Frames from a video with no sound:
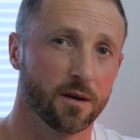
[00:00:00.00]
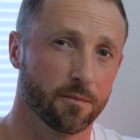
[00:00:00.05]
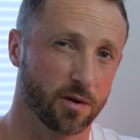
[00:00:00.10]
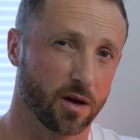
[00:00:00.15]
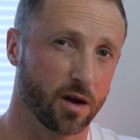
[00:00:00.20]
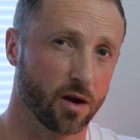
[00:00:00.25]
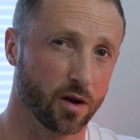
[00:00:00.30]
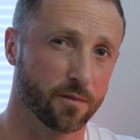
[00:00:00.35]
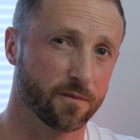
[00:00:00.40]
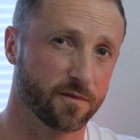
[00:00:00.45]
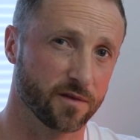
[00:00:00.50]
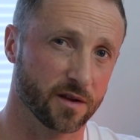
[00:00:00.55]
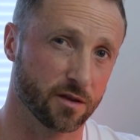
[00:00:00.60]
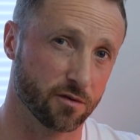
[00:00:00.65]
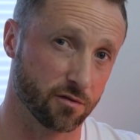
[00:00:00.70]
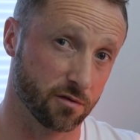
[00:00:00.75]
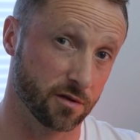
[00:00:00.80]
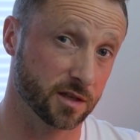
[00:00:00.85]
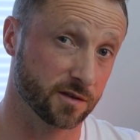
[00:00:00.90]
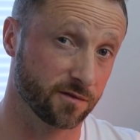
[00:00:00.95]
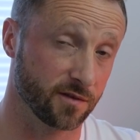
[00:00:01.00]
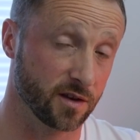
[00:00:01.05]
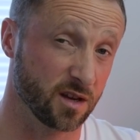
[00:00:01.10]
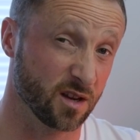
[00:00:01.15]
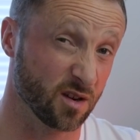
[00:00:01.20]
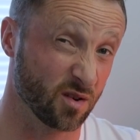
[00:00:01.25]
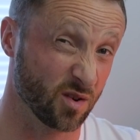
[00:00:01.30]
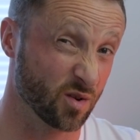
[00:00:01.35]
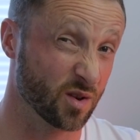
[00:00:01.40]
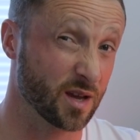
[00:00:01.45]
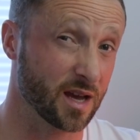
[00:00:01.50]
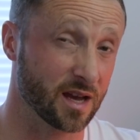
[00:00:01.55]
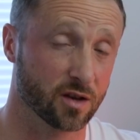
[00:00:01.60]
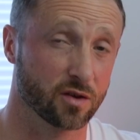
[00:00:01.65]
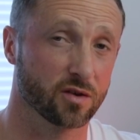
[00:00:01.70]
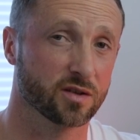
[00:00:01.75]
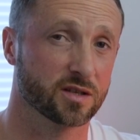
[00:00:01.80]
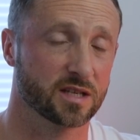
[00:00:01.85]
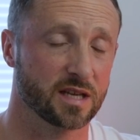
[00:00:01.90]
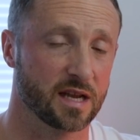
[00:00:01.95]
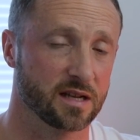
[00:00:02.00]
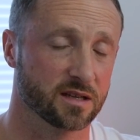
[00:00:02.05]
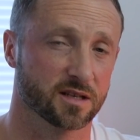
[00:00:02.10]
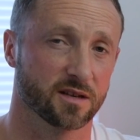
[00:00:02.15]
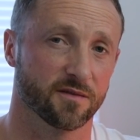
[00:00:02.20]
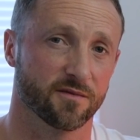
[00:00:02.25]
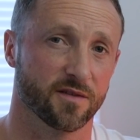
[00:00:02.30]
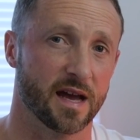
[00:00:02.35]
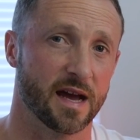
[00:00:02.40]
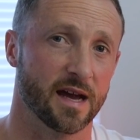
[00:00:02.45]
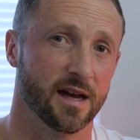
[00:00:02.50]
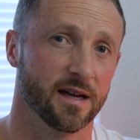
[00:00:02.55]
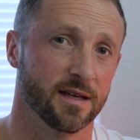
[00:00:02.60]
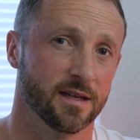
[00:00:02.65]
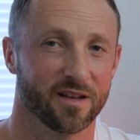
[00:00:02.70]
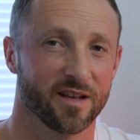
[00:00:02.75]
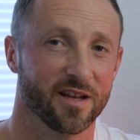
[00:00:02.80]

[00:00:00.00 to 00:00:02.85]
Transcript: But hopefully through this video, you'll get a good sense of that.